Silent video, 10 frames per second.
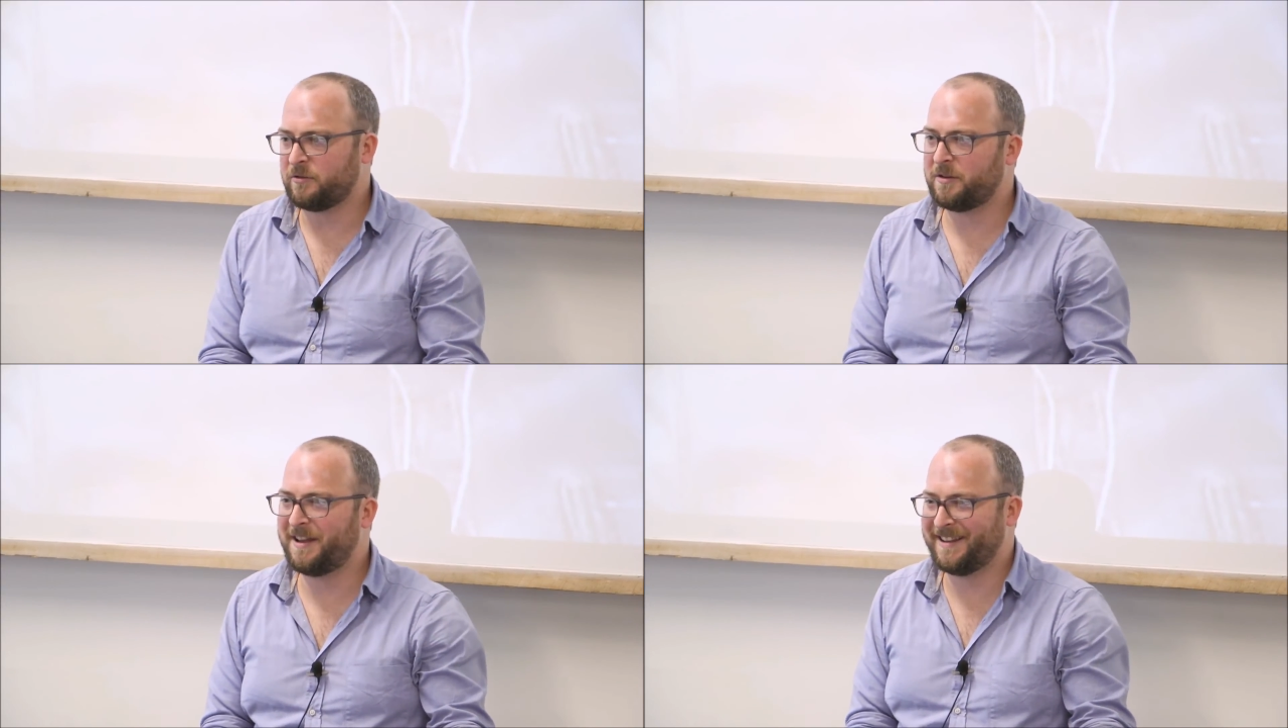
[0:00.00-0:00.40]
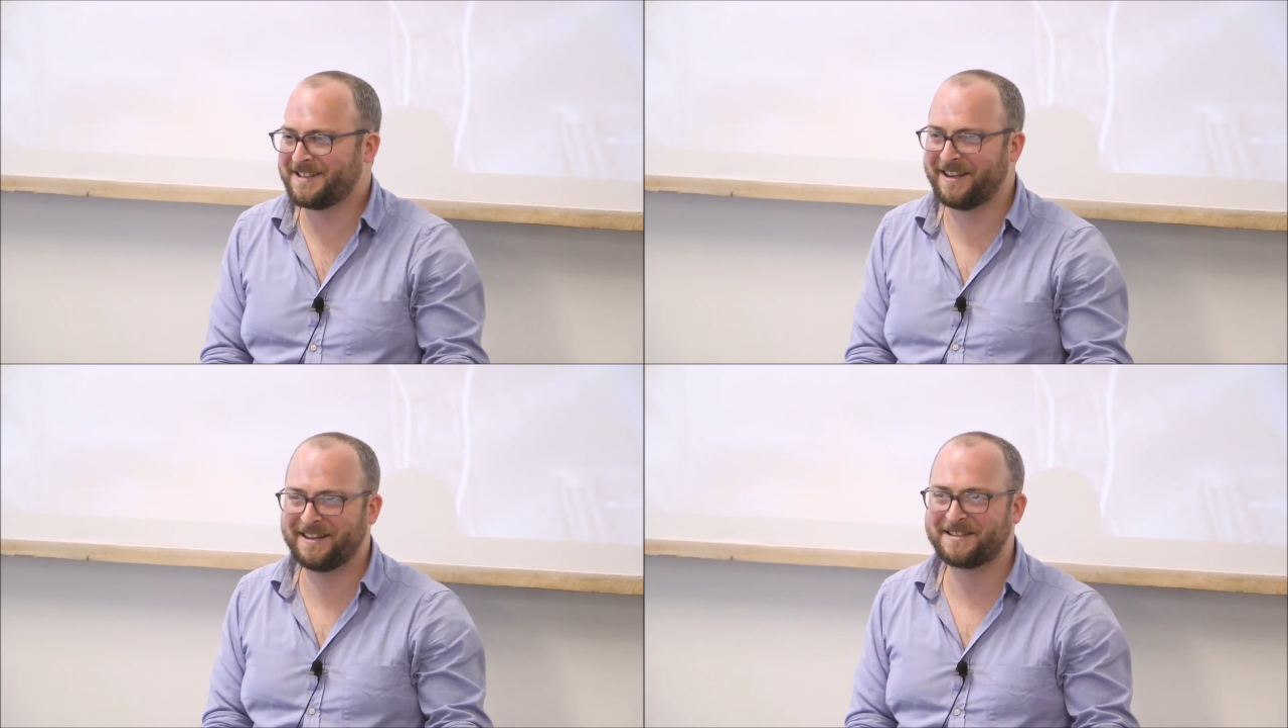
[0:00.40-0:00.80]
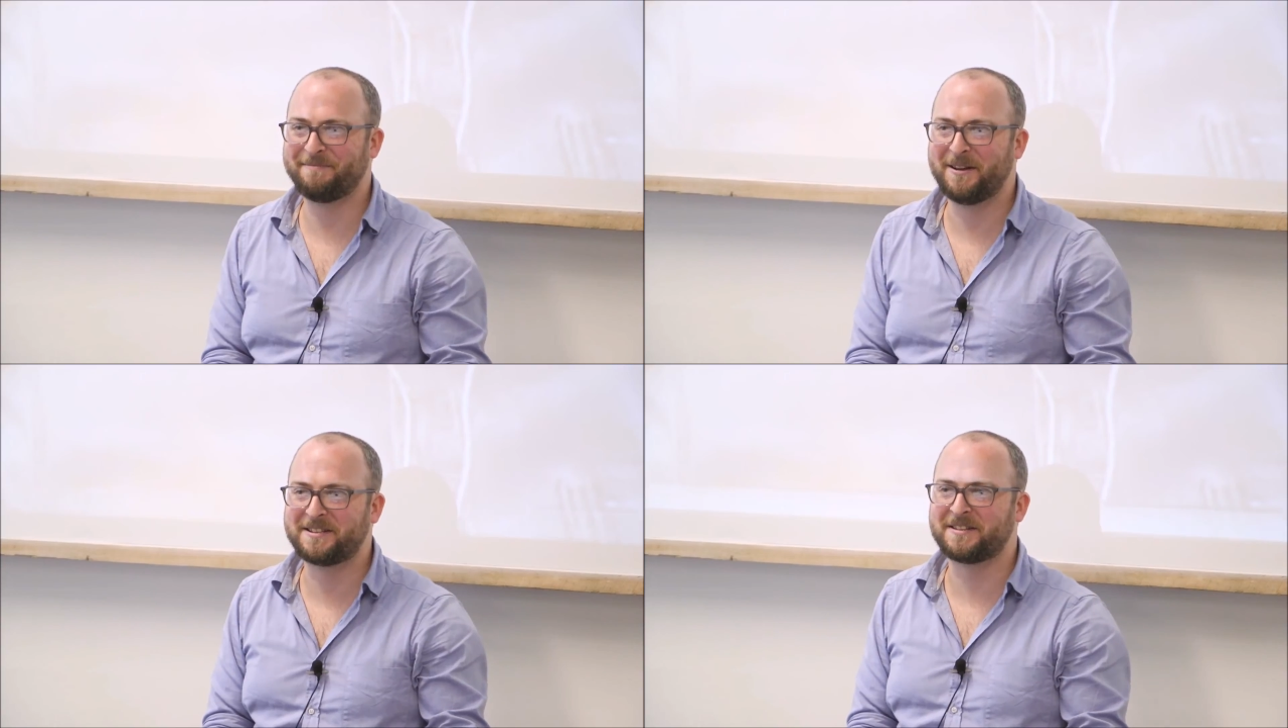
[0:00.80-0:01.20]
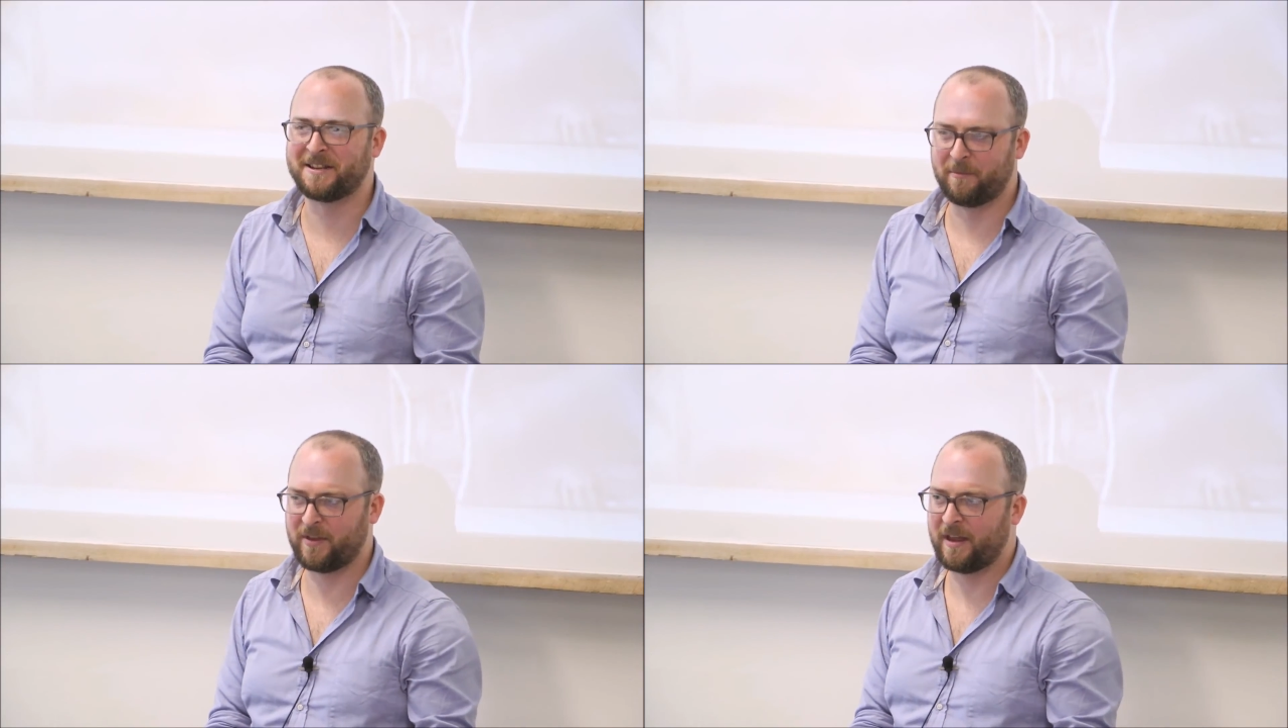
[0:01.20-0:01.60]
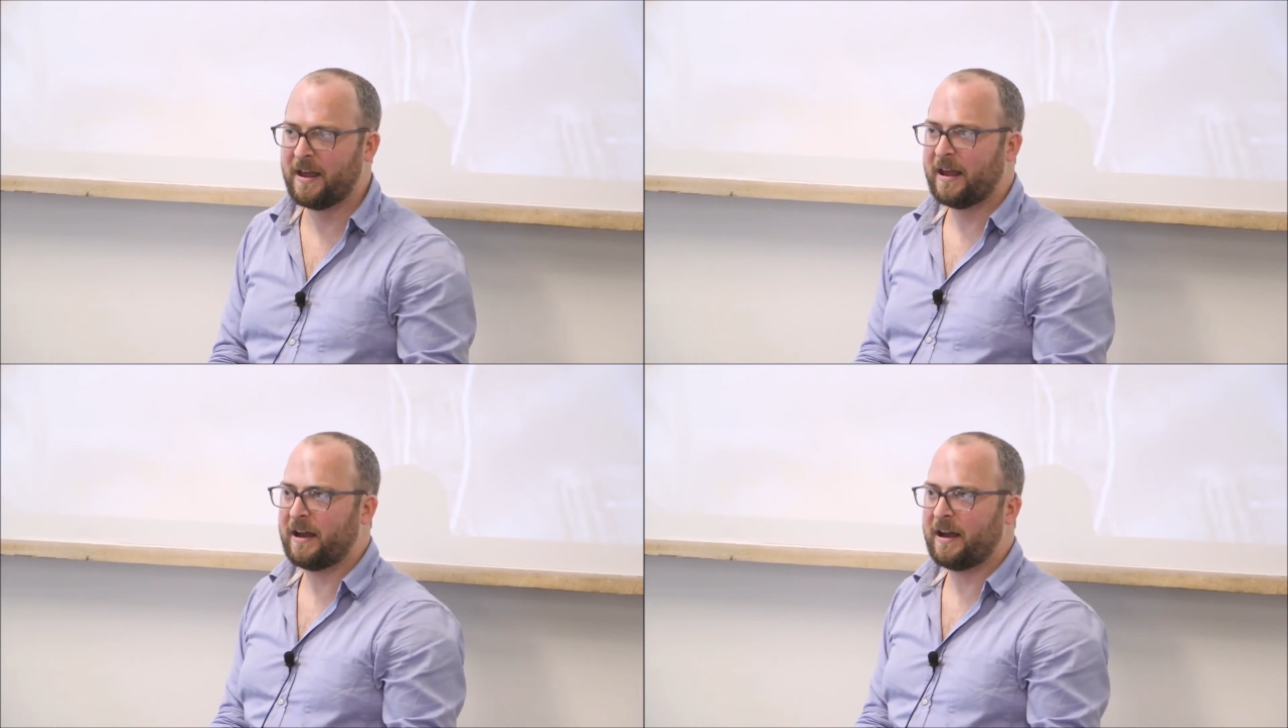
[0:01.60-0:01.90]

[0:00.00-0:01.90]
only 6 months or something,